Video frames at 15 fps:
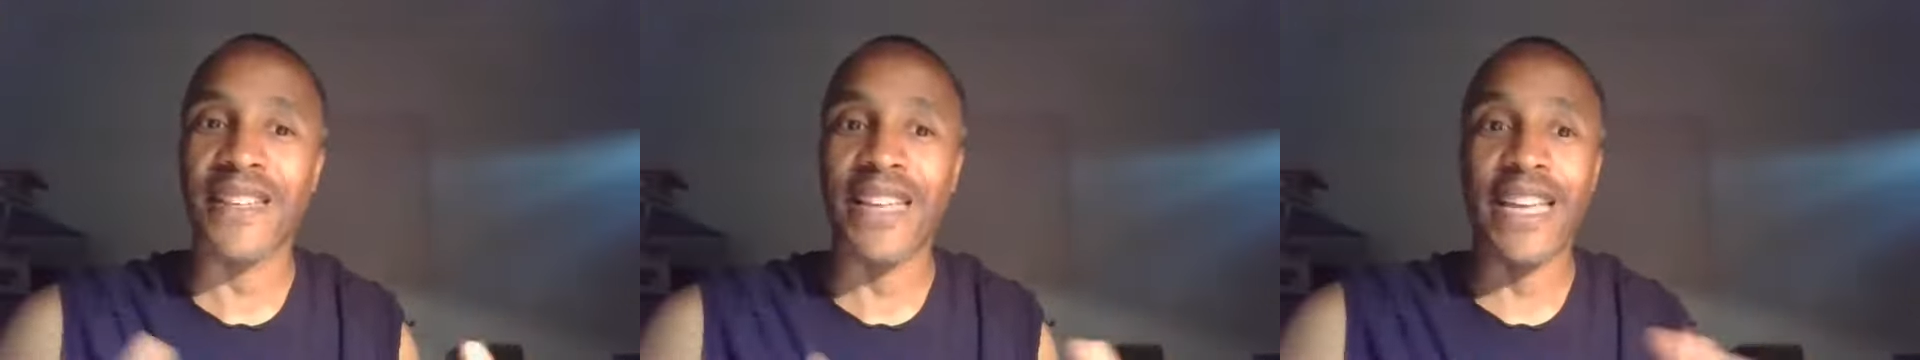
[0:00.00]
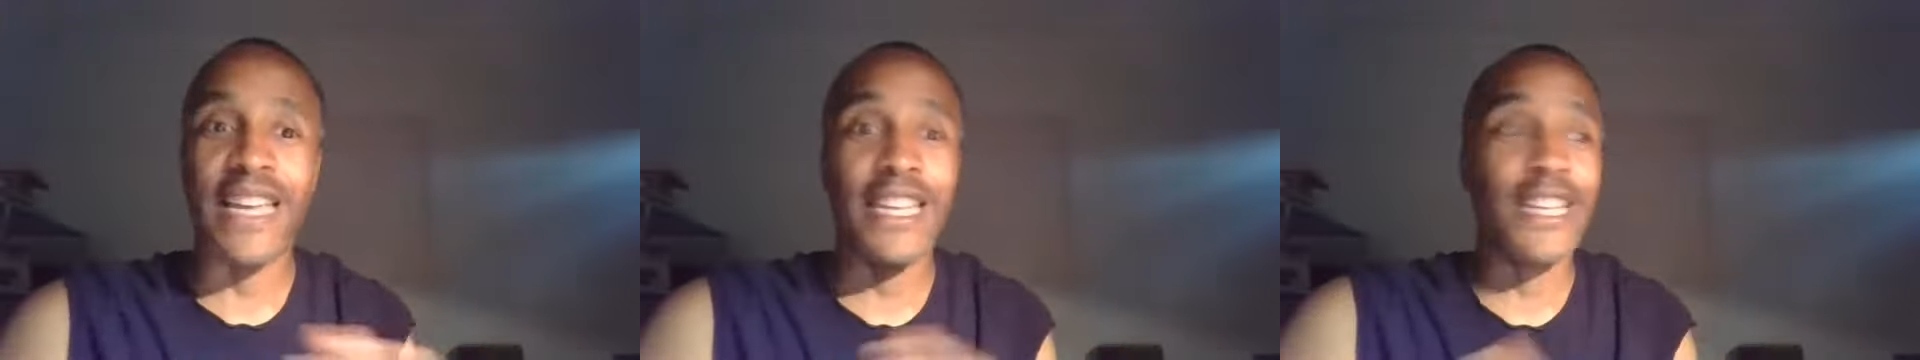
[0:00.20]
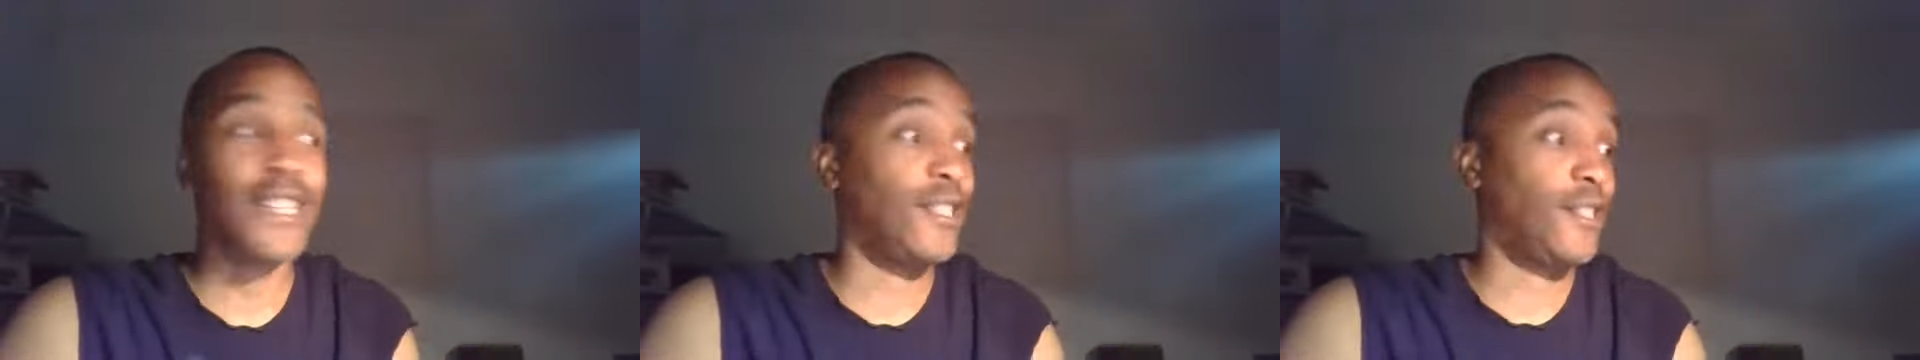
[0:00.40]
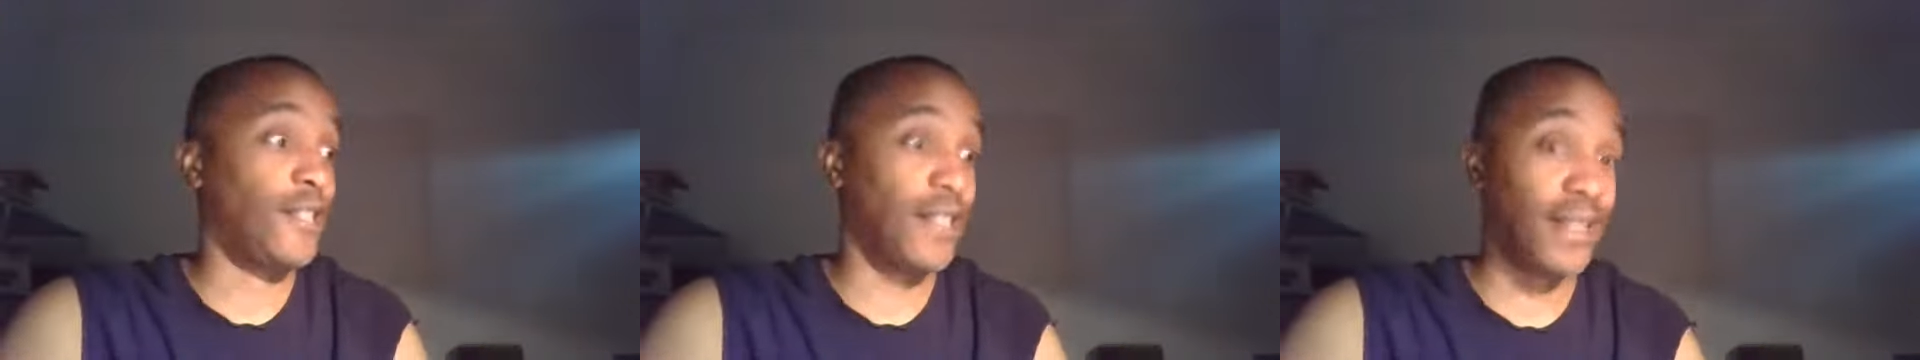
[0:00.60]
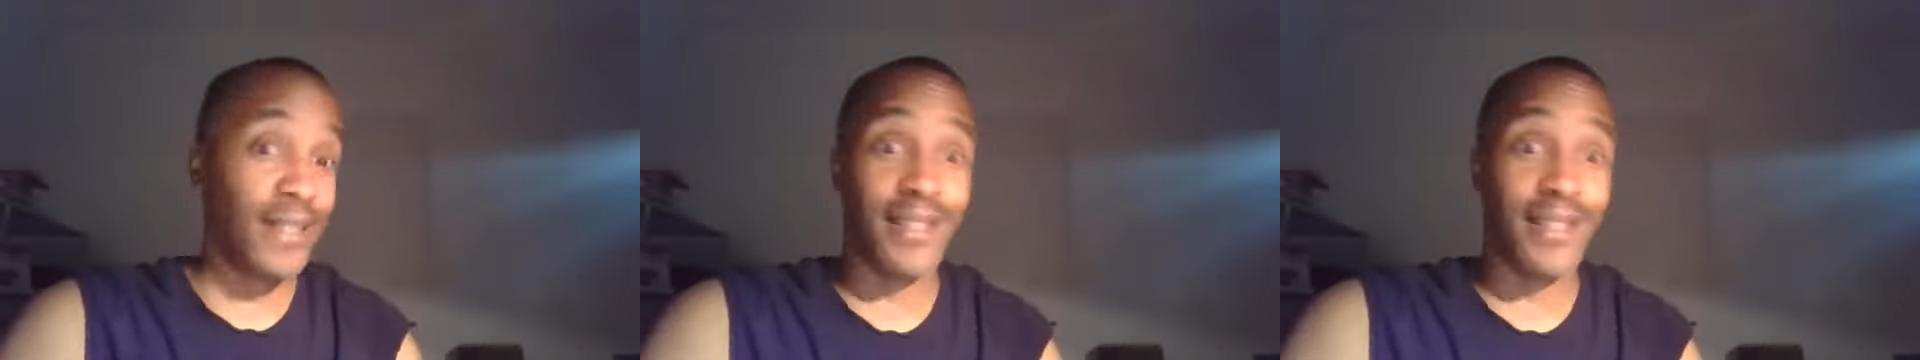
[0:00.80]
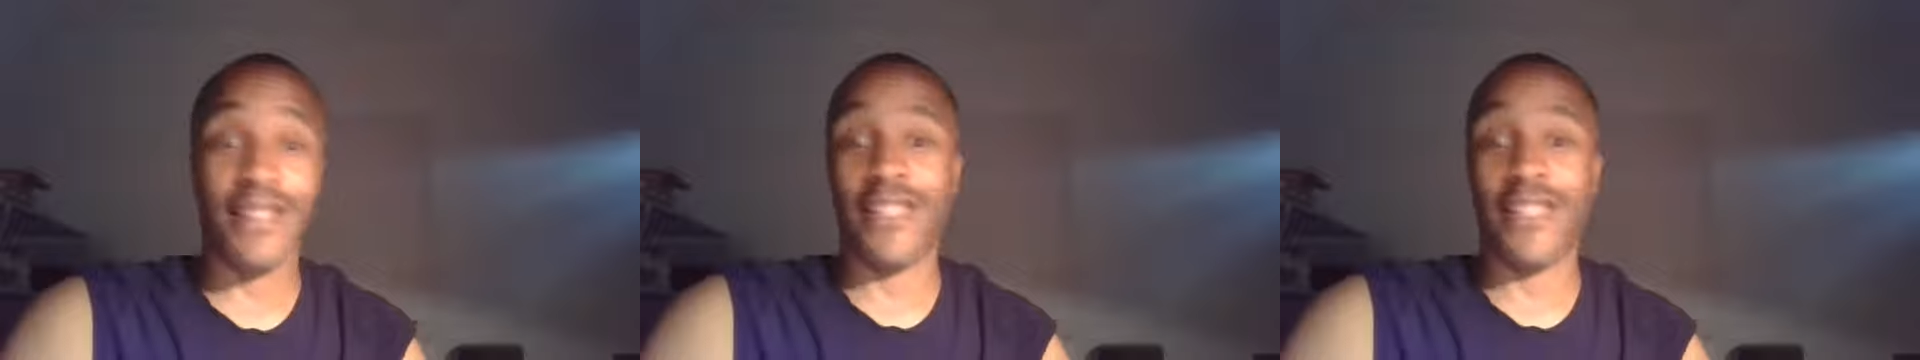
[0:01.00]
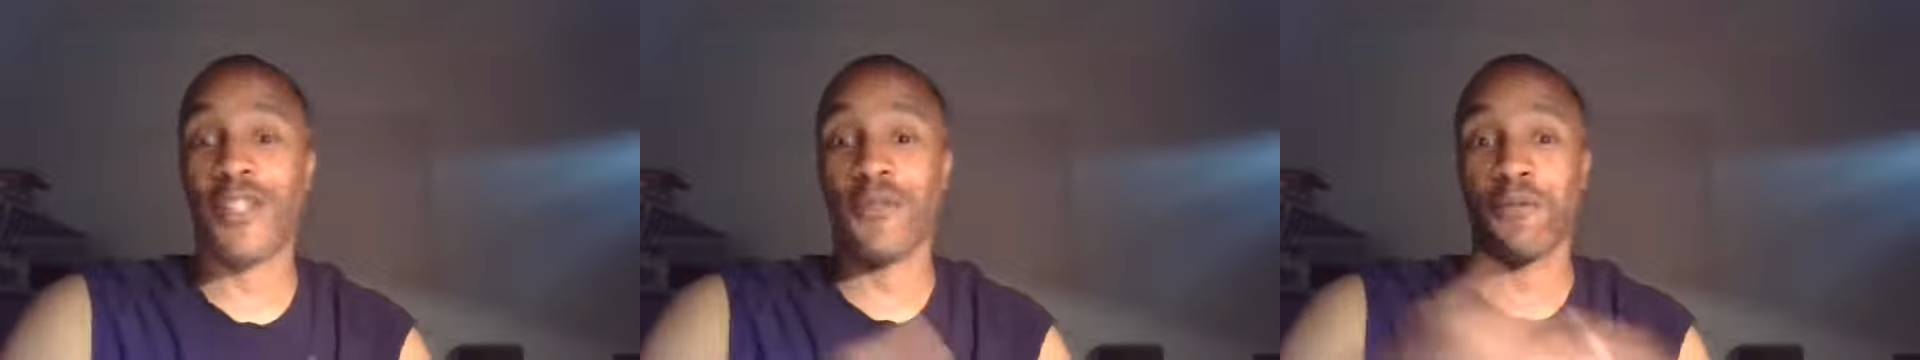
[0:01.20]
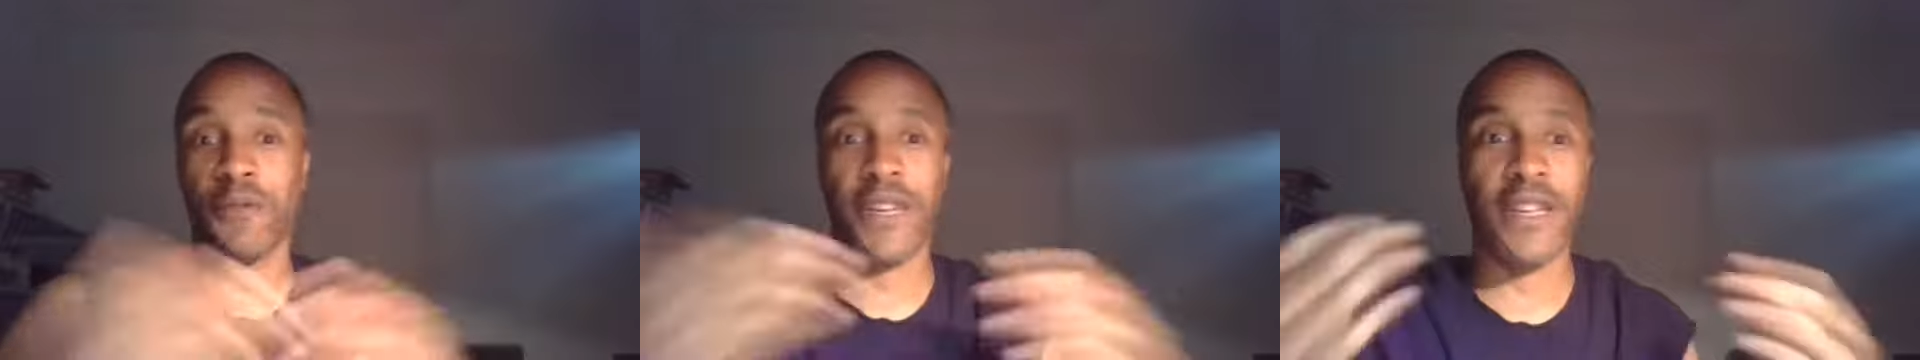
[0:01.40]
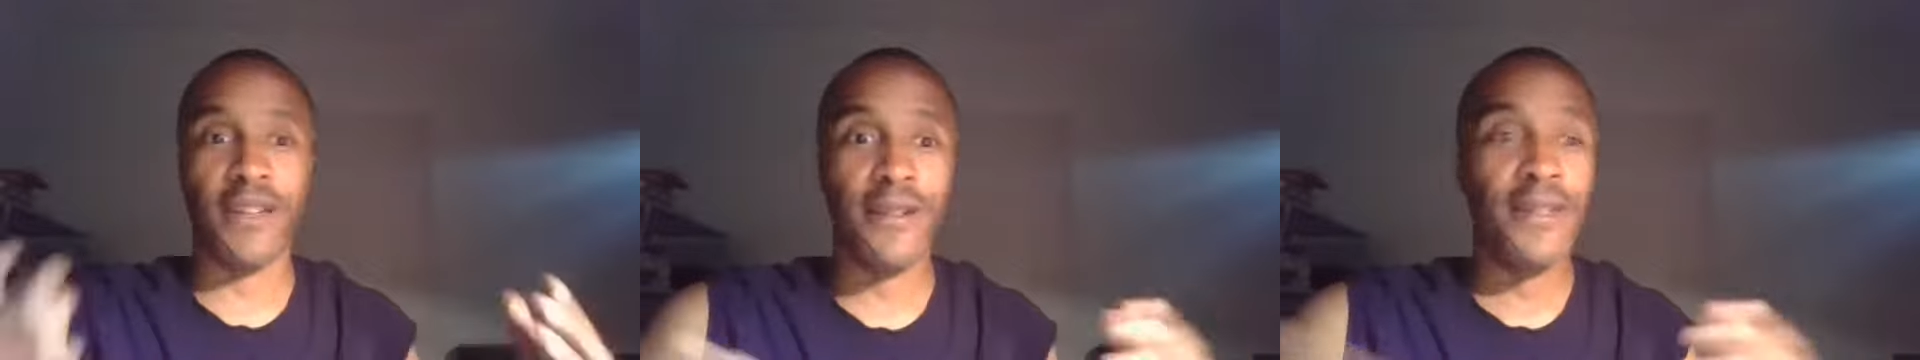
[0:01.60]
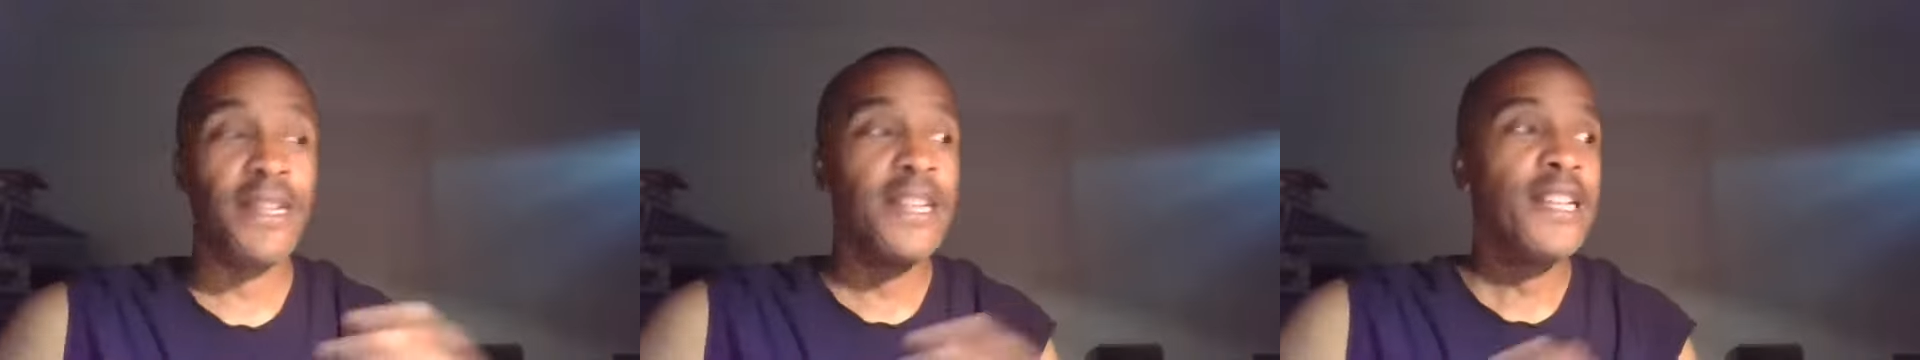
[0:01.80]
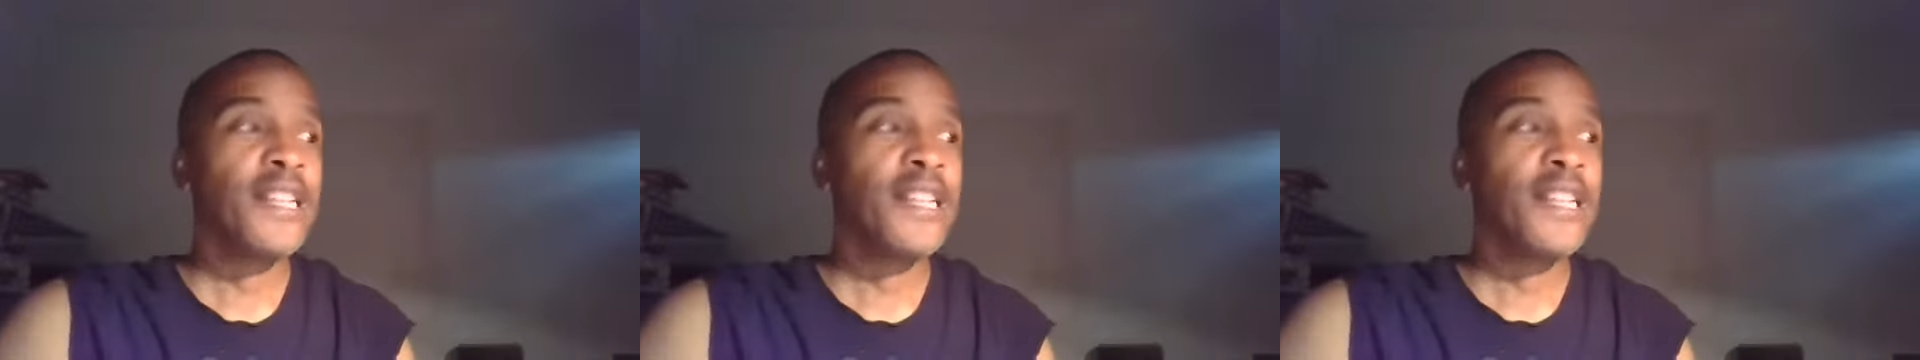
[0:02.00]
it exists, it's real.